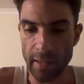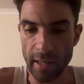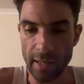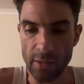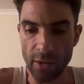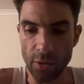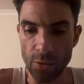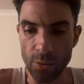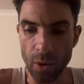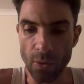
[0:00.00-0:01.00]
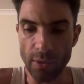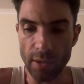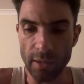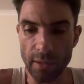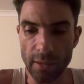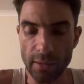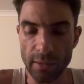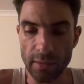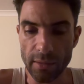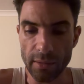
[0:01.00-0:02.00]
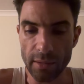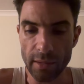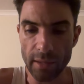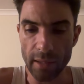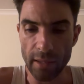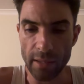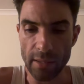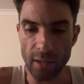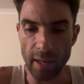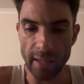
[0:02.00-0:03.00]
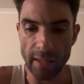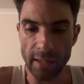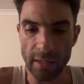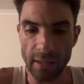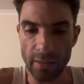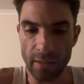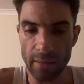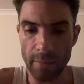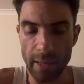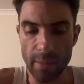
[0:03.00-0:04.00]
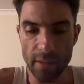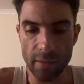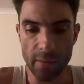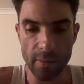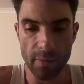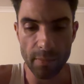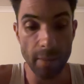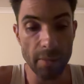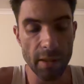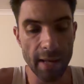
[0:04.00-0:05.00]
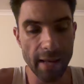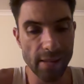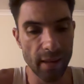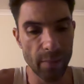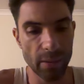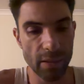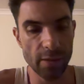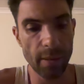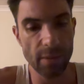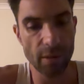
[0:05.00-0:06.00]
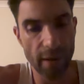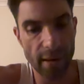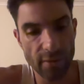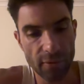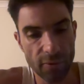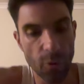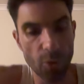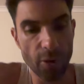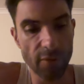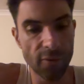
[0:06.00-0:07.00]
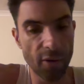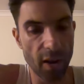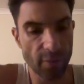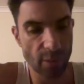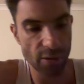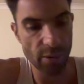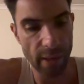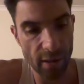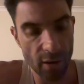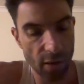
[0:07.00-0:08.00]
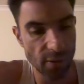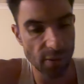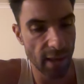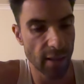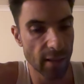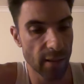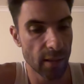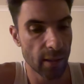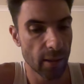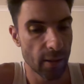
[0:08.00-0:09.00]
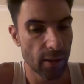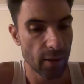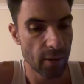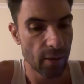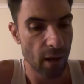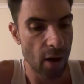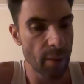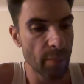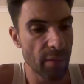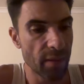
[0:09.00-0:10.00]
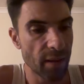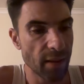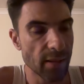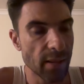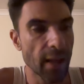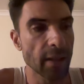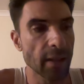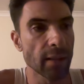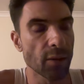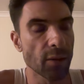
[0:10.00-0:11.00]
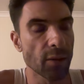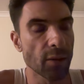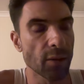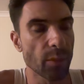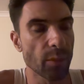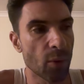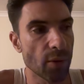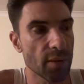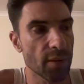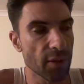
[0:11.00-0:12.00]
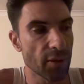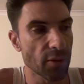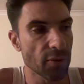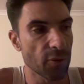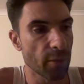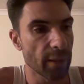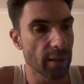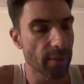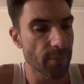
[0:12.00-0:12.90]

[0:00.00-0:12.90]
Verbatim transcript: as I grew older, slightly, maybe maybe in the next couple of years, maybe grade four and five when I was about nine or ten, I remember things getting a little bit more difficult for me.